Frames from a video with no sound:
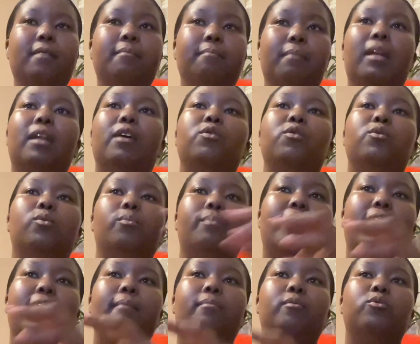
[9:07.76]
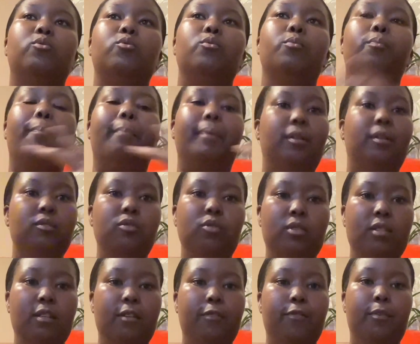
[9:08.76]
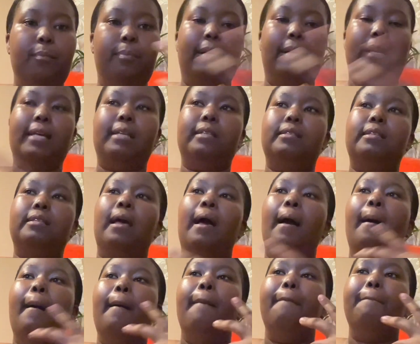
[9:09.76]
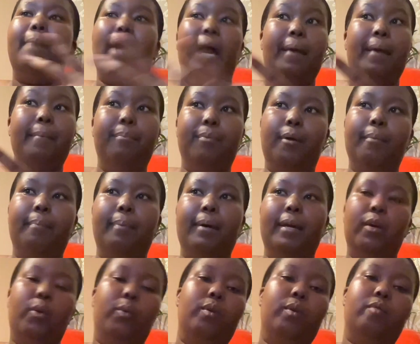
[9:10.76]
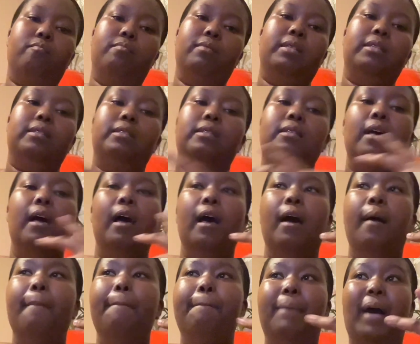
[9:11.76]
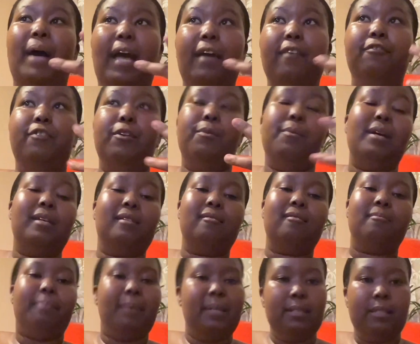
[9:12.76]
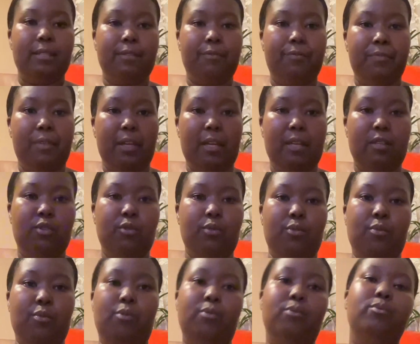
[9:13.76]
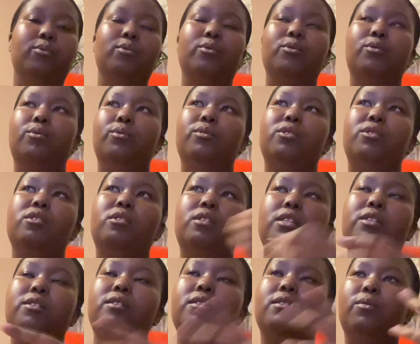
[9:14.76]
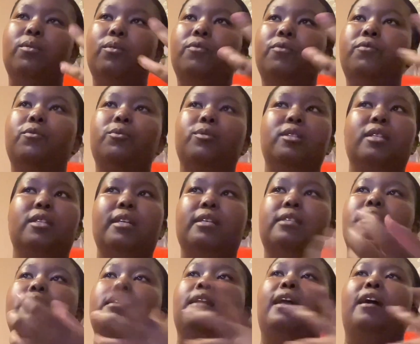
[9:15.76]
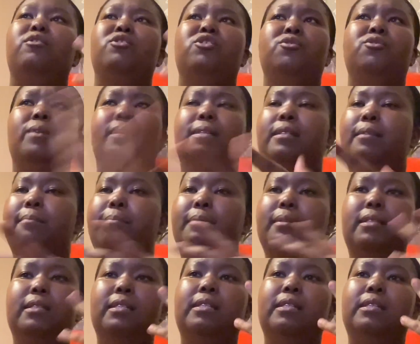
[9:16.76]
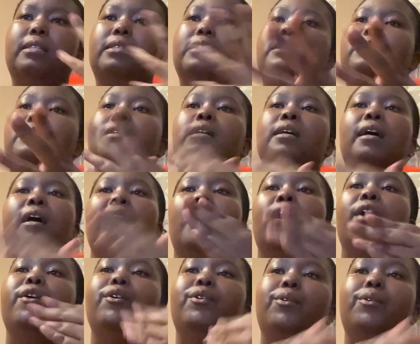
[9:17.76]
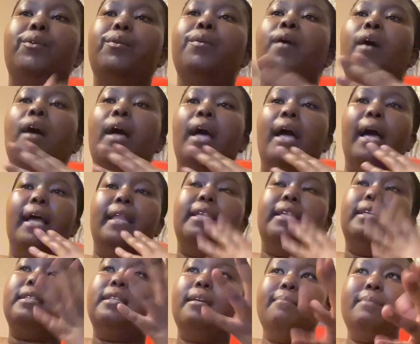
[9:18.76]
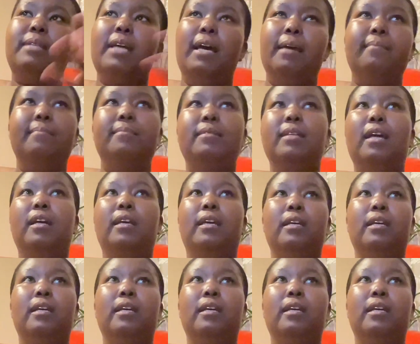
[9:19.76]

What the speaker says: manner you'll be able to build yourself a place, buy proper equipment, buy very expensive things, you know. So she taught us all of those things and how she runs a business, and you know. And then sometimes I